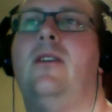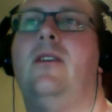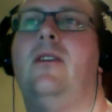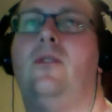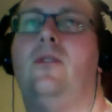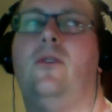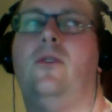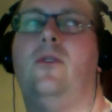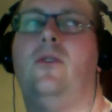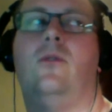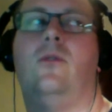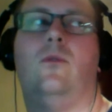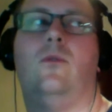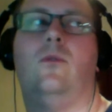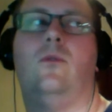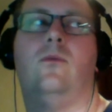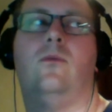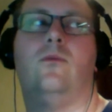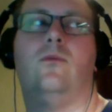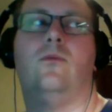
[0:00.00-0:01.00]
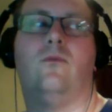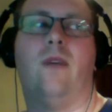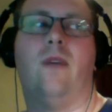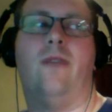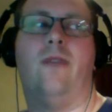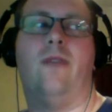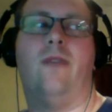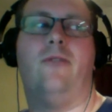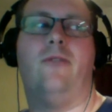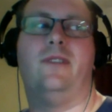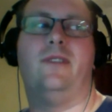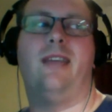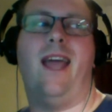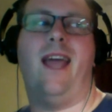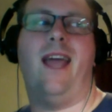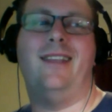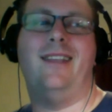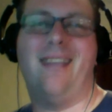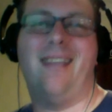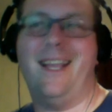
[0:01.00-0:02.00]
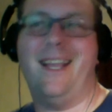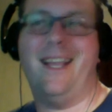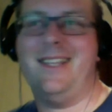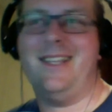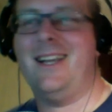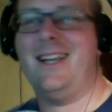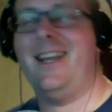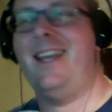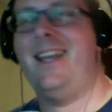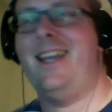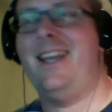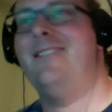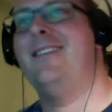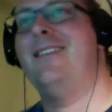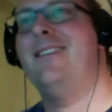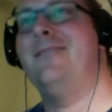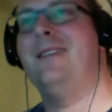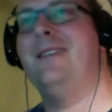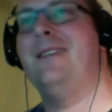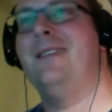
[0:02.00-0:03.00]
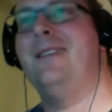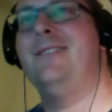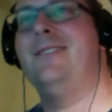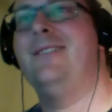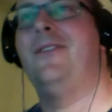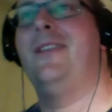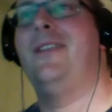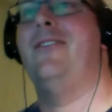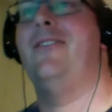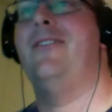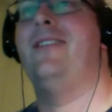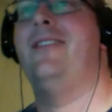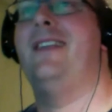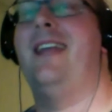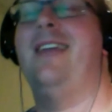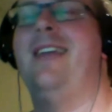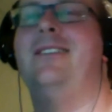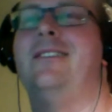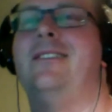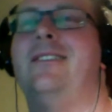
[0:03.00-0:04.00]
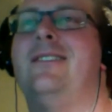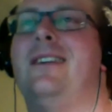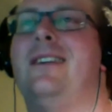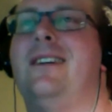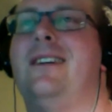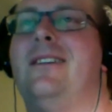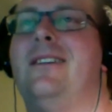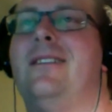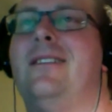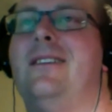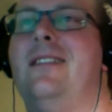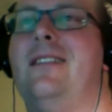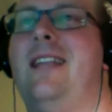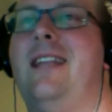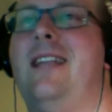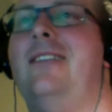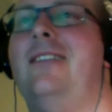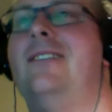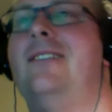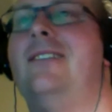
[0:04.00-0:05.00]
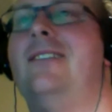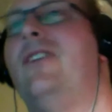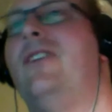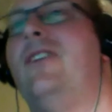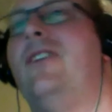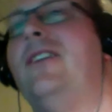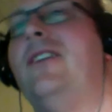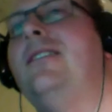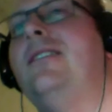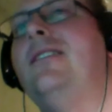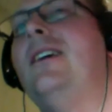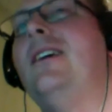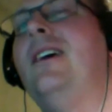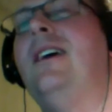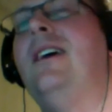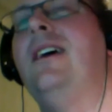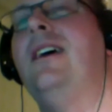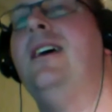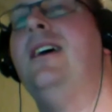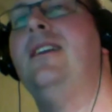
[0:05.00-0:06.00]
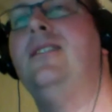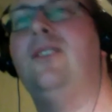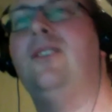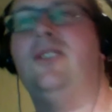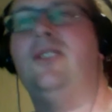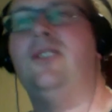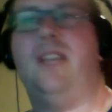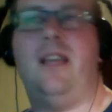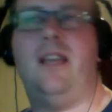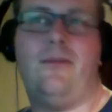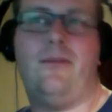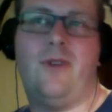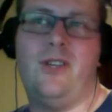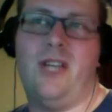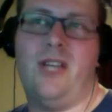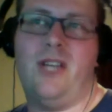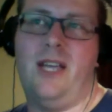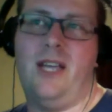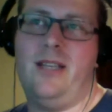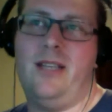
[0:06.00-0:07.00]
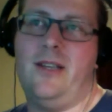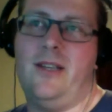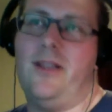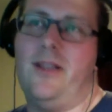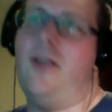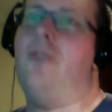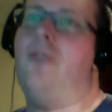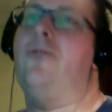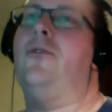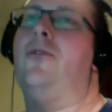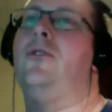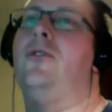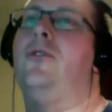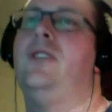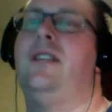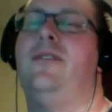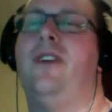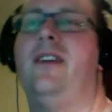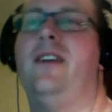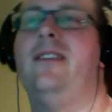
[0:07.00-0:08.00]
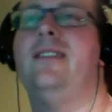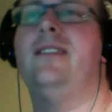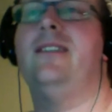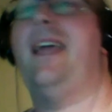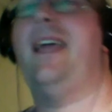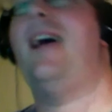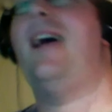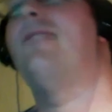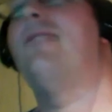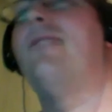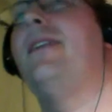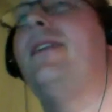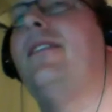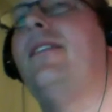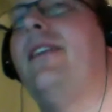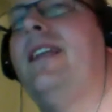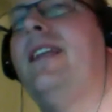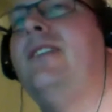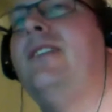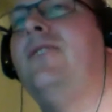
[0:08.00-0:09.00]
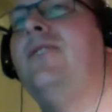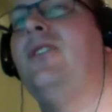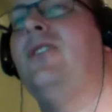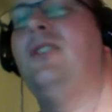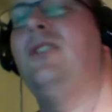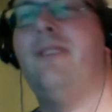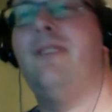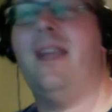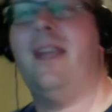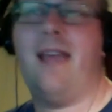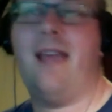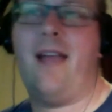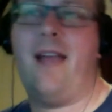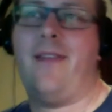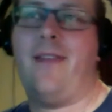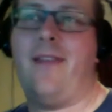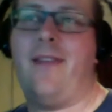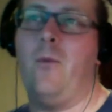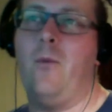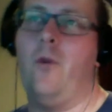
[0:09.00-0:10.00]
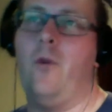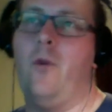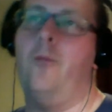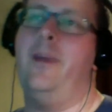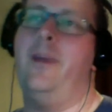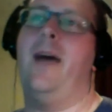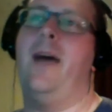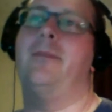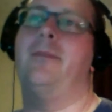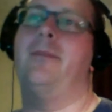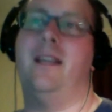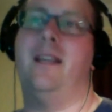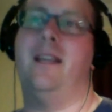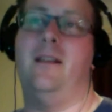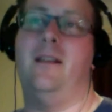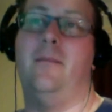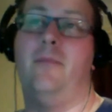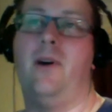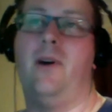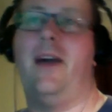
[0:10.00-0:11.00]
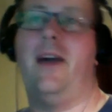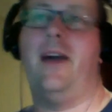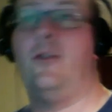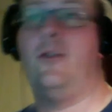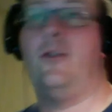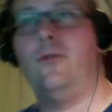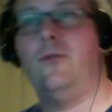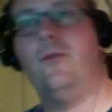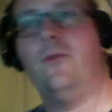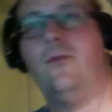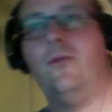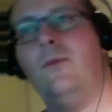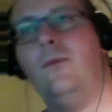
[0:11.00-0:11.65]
Google reference handsets. I.e., it's not there in the Nexus devices. 2G, 3G, so they're not 4G devices. They are running the latest version of KitKat. They will be updated by Google,